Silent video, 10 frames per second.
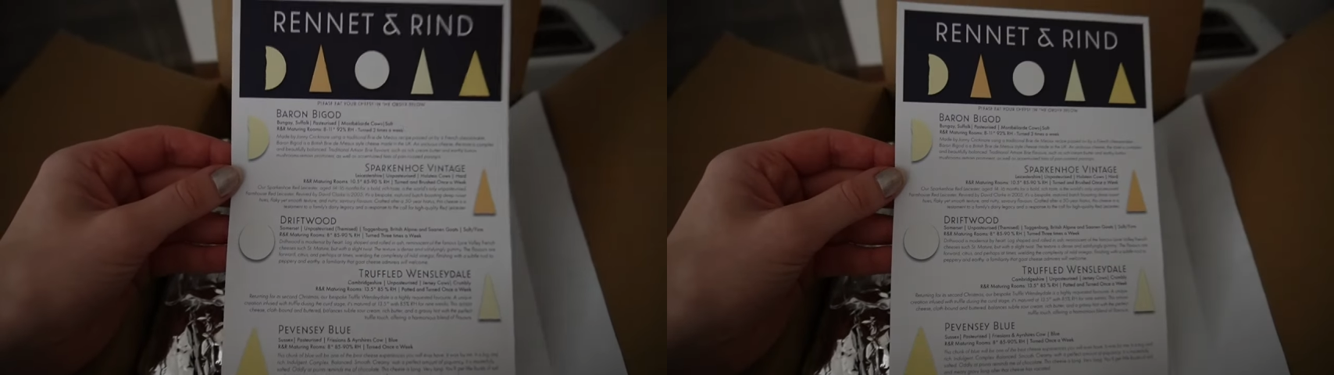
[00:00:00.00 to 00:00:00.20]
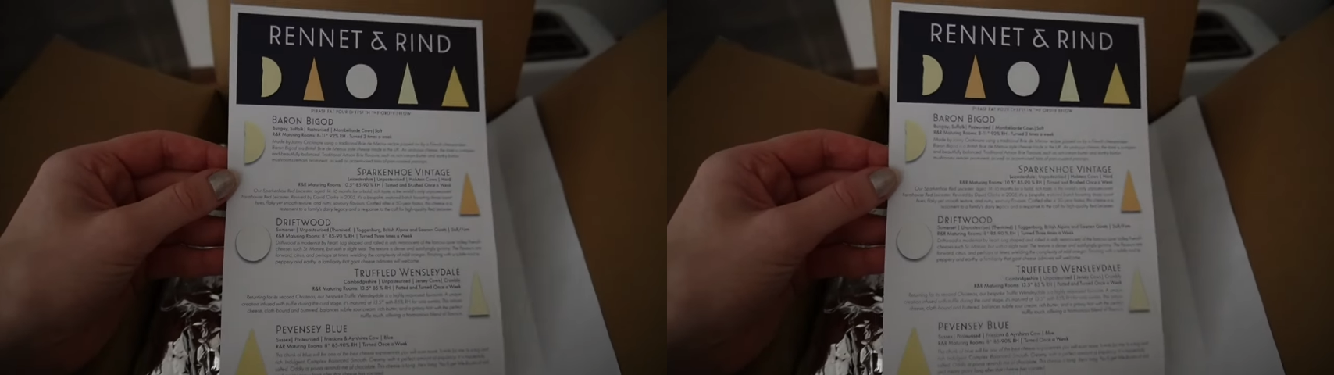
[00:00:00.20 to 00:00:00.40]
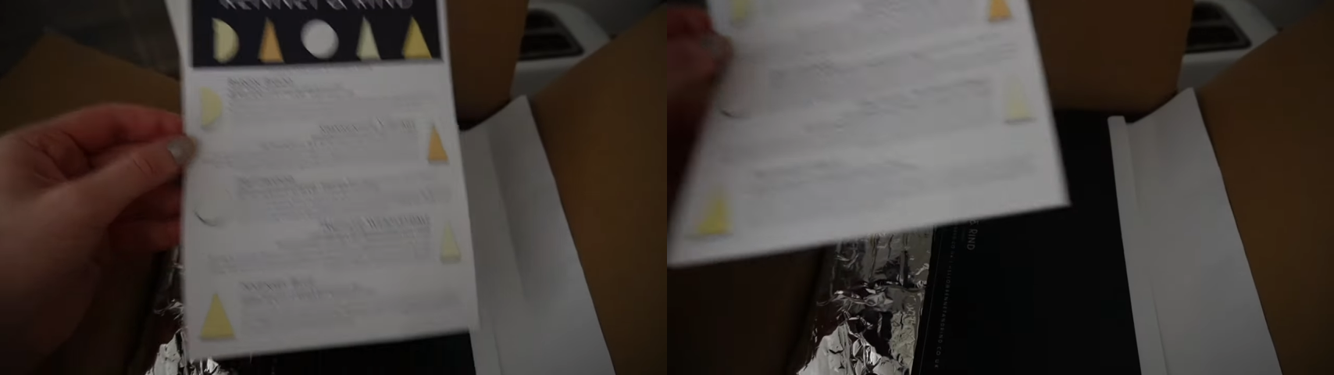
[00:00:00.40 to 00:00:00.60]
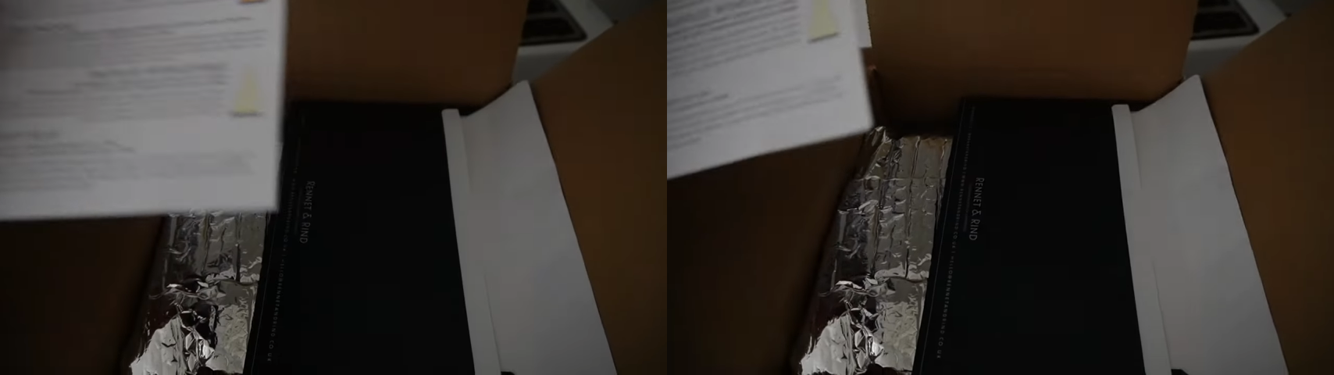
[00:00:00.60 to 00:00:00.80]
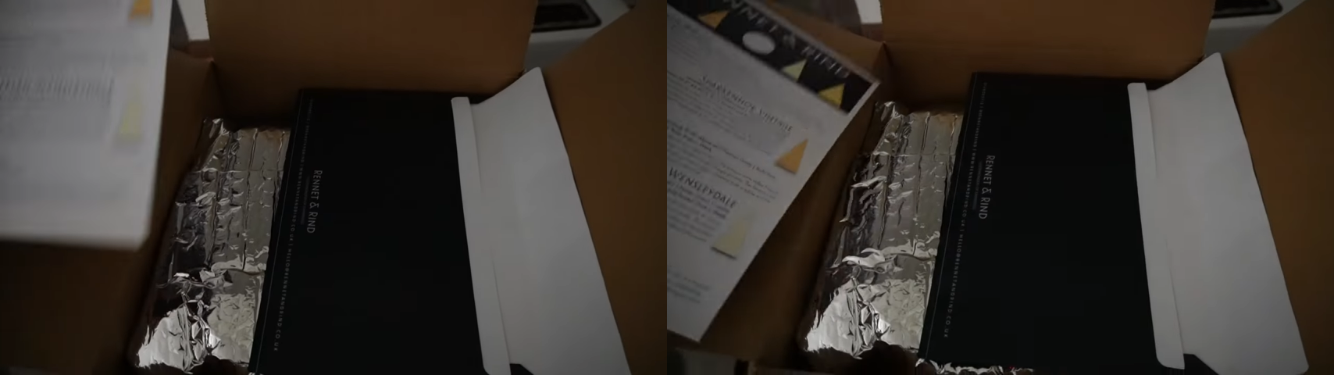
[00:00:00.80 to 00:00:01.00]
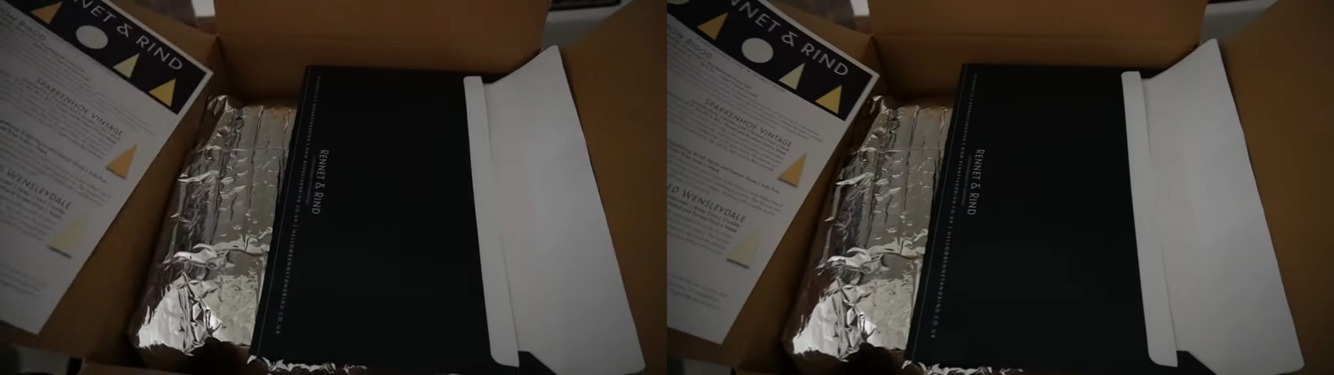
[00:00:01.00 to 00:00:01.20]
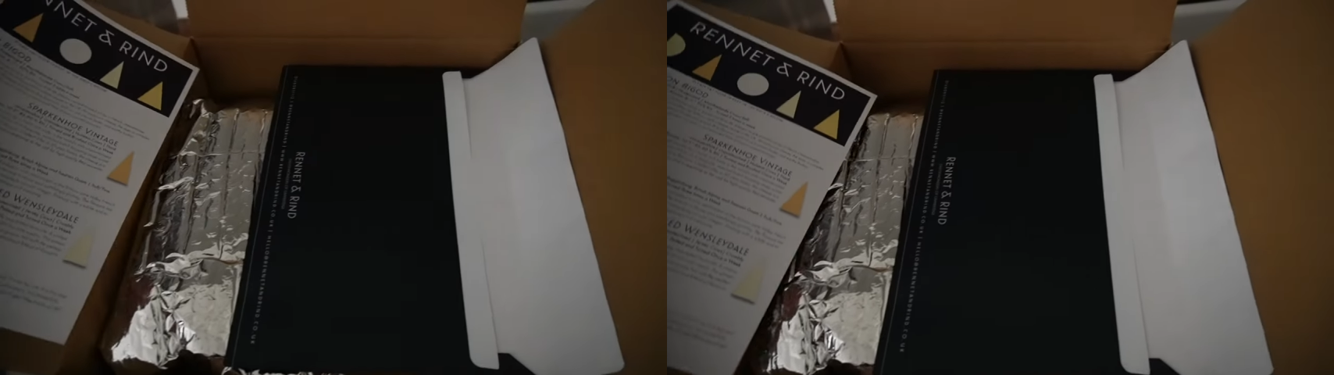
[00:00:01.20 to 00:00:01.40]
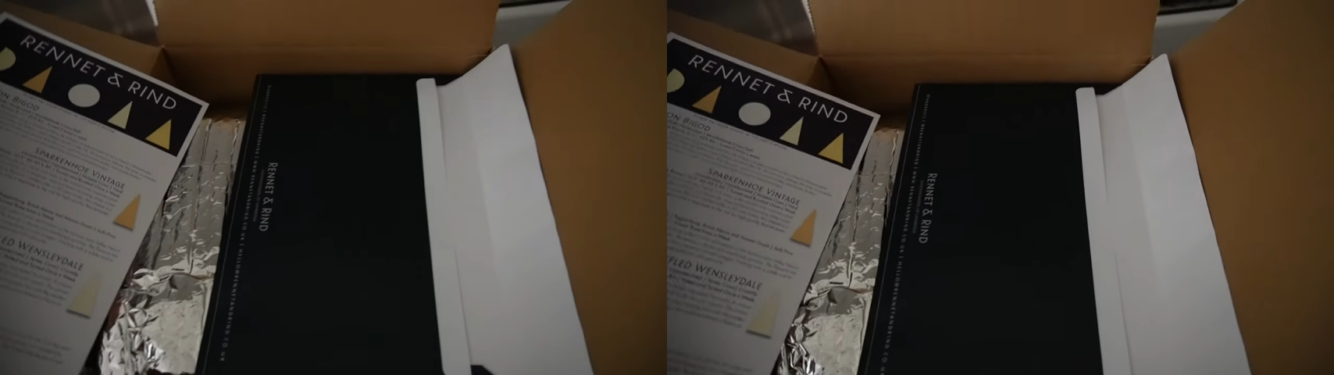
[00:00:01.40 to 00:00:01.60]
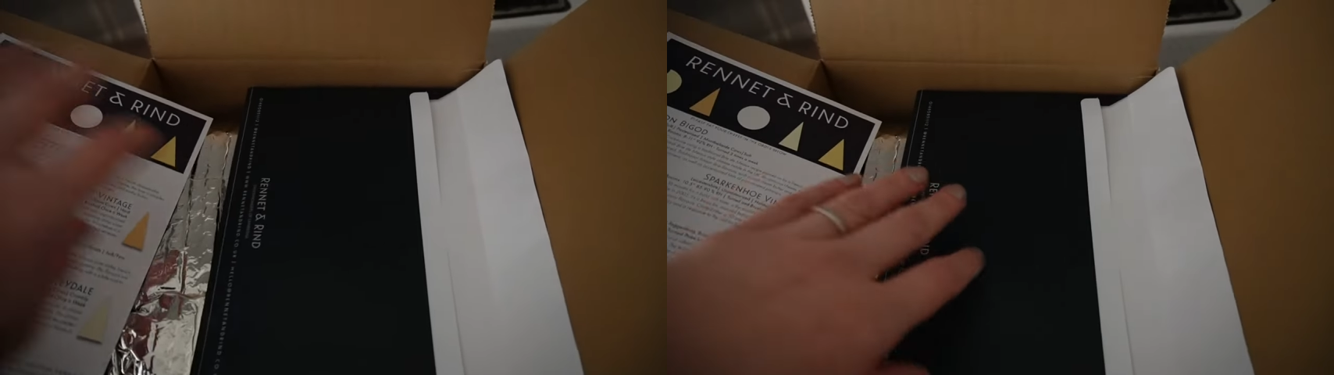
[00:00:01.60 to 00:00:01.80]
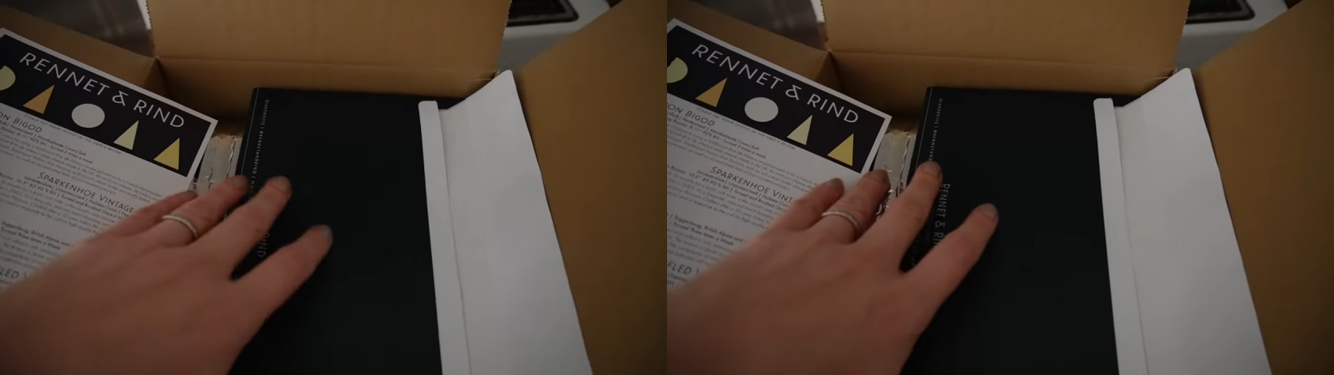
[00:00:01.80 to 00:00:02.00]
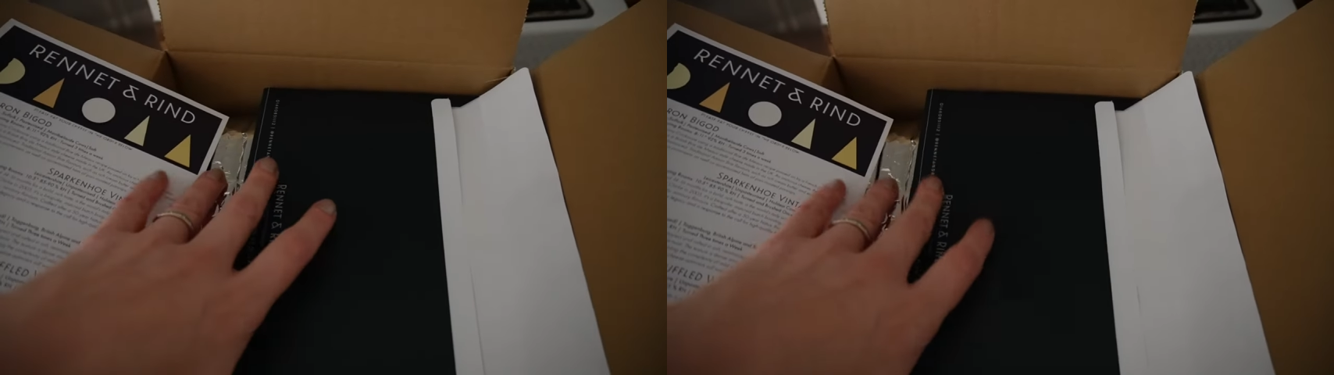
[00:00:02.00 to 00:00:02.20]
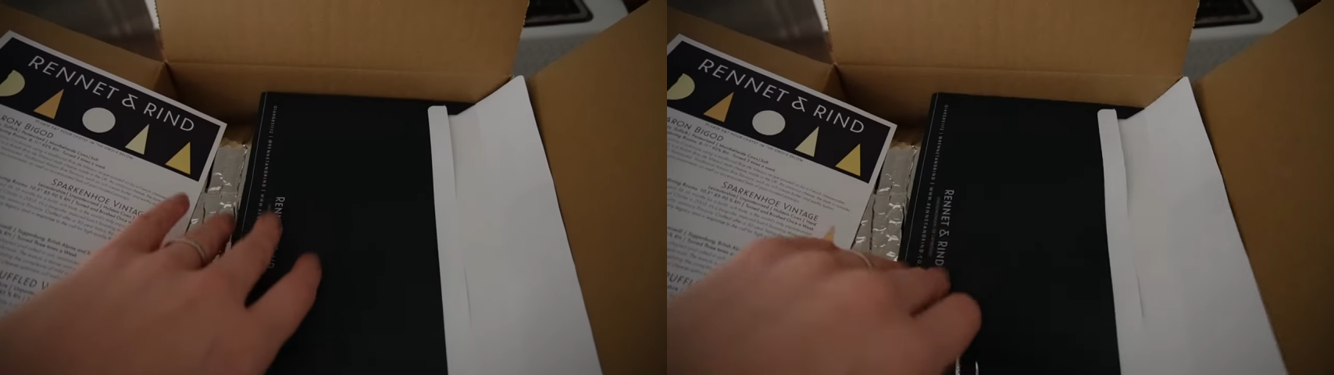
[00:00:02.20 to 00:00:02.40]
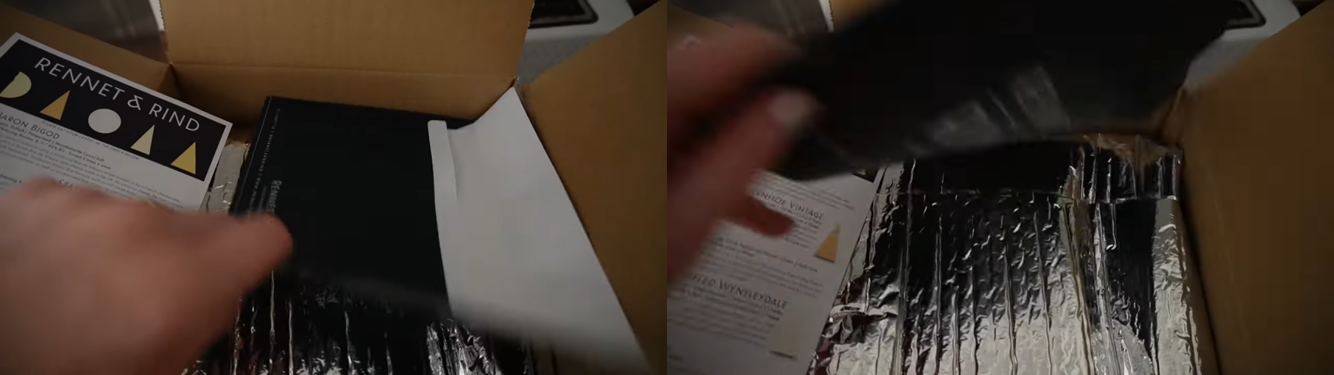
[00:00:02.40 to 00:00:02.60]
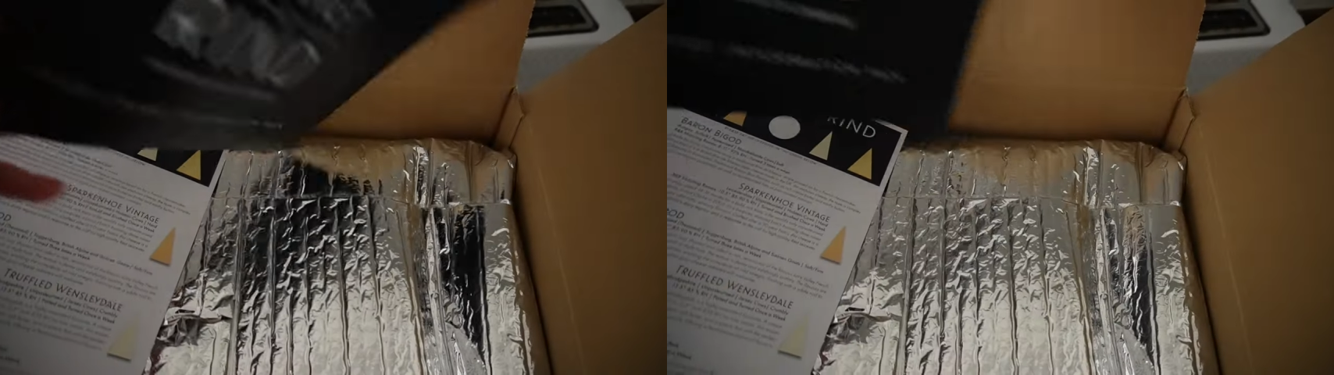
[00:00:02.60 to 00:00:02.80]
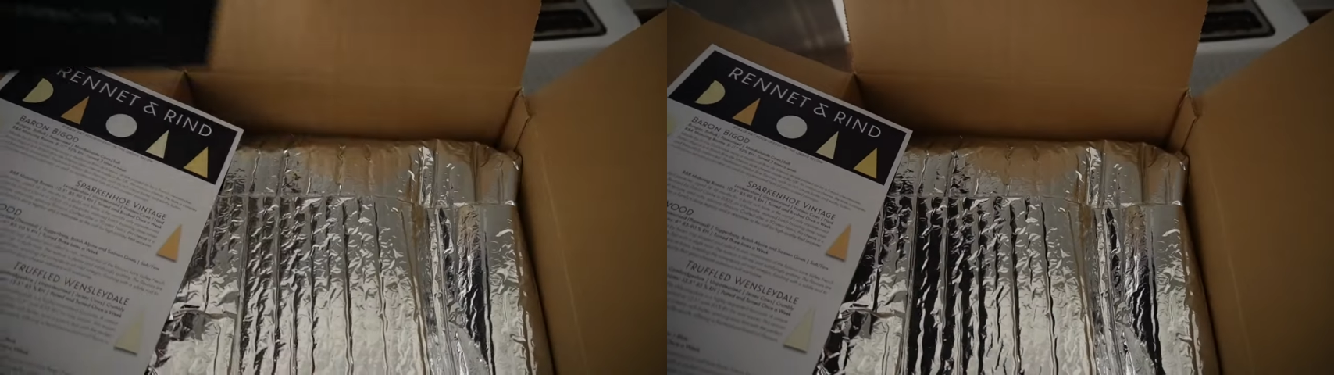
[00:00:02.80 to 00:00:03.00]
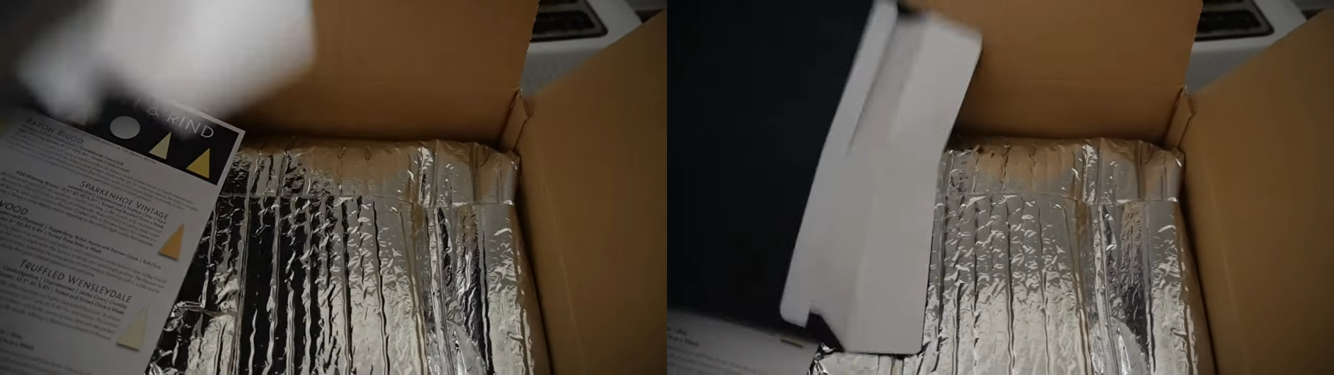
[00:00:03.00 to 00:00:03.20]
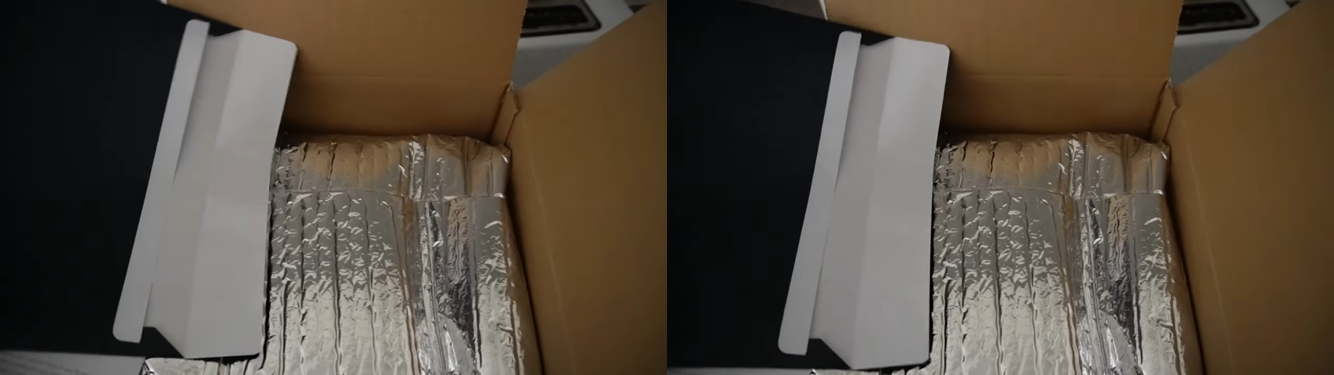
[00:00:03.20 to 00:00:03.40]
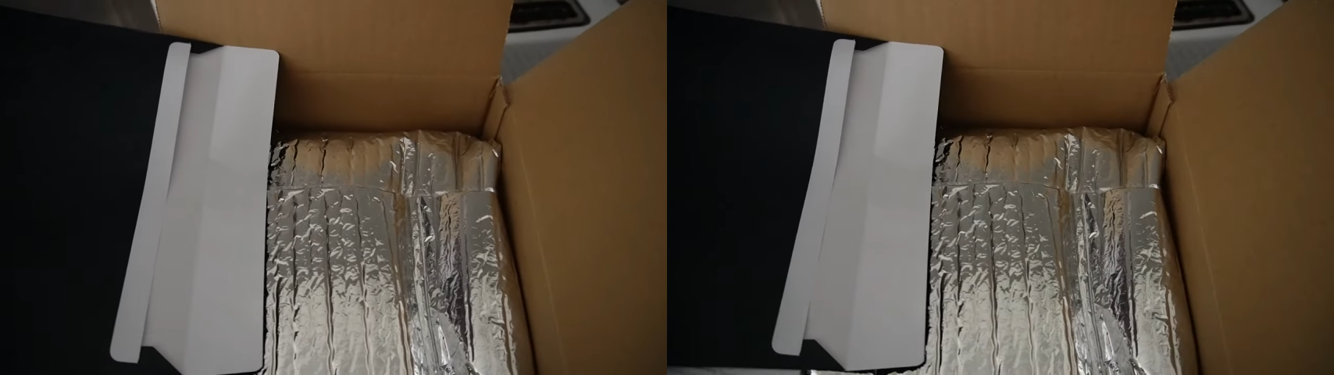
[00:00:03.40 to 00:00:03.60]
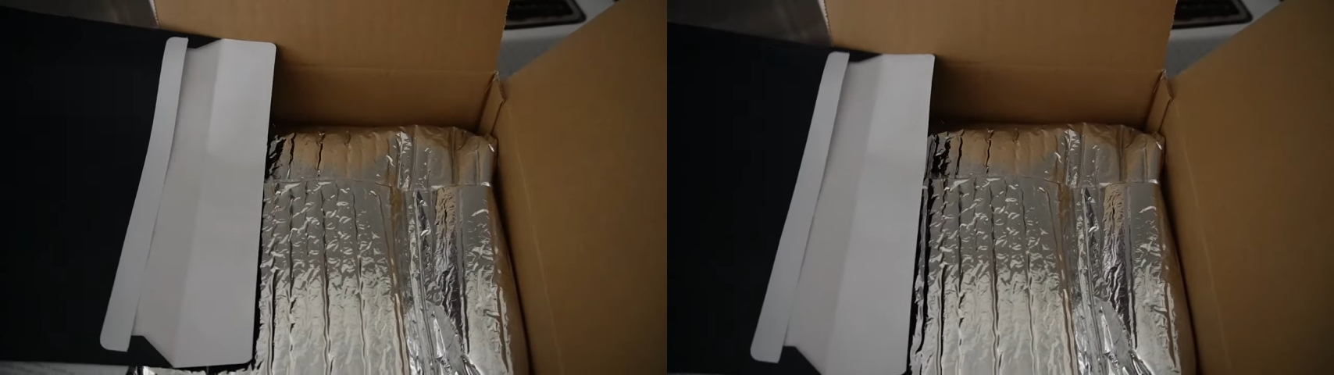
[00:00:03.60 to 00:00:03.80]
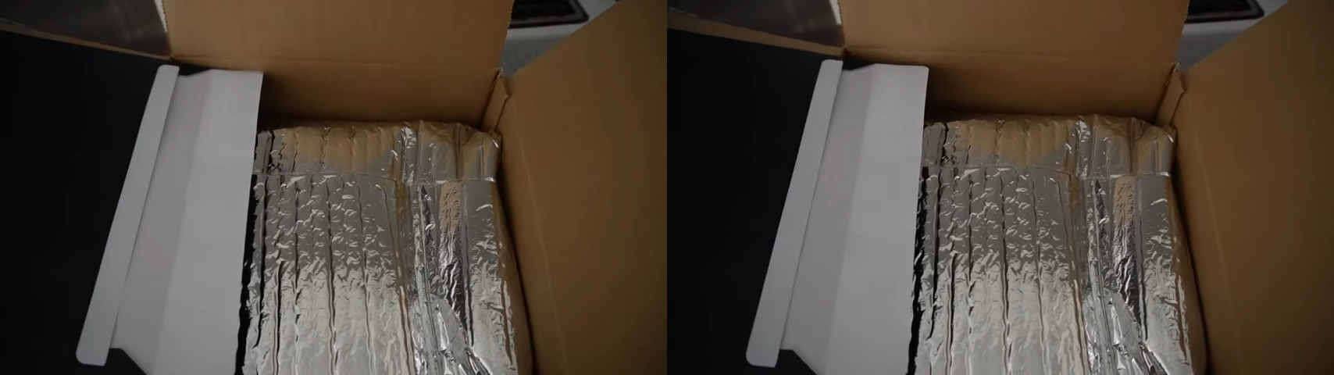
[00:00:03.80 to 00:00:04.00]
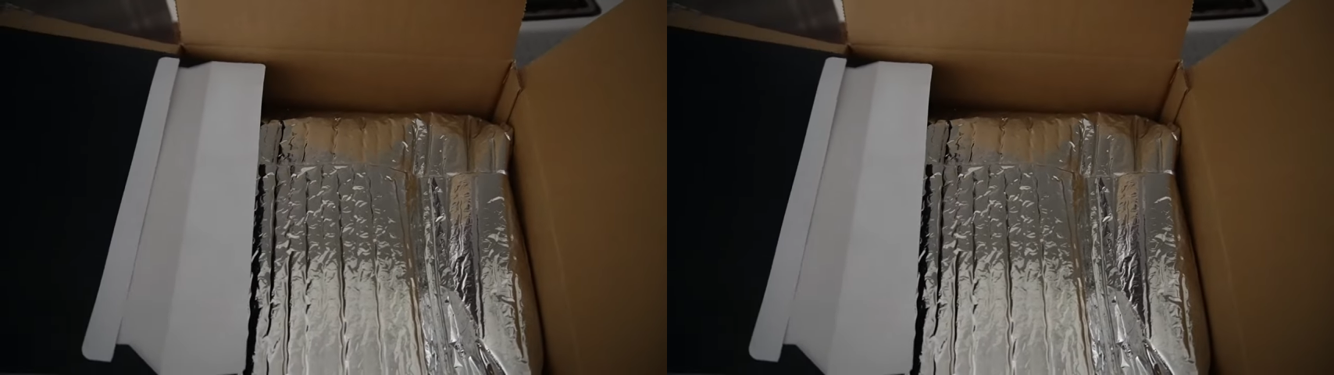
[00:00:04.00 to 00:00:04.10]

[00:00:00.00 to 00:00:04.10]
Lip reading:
No face is visible, so there are no lips to read.